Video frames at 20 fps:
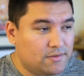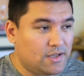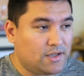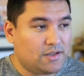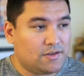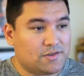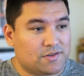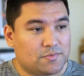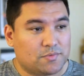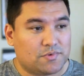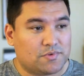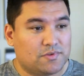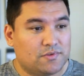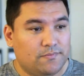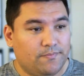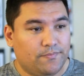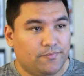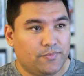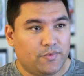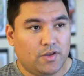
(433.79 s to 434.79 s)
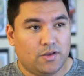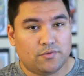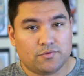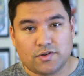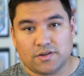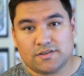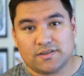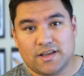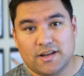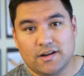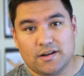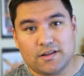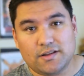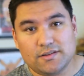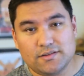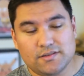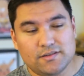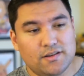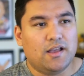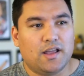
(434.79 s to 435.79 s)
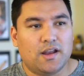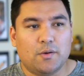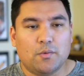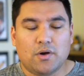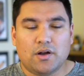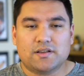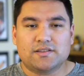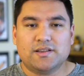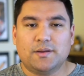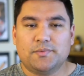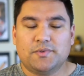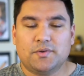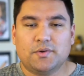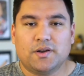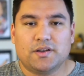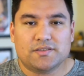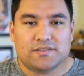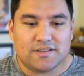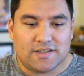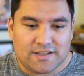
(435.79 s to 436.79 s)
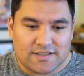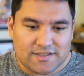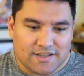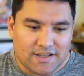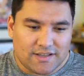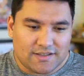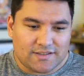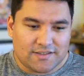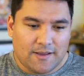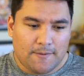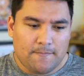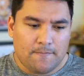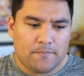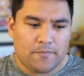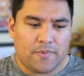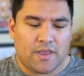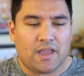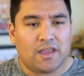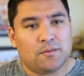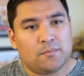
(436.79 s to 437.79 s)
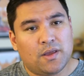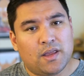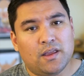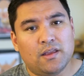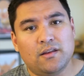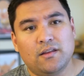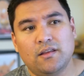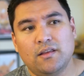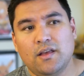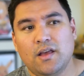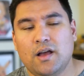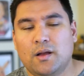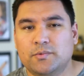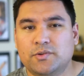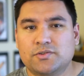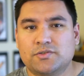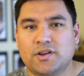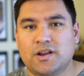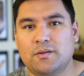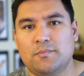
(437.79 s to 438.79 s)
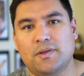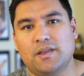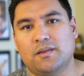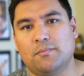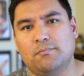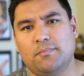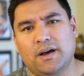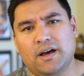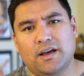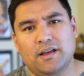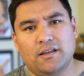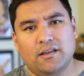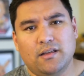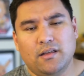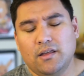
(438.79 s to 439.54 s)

He just was dressed kind of nice, and he walks up to us and he says, "Hey man, I'm just trying to make it by.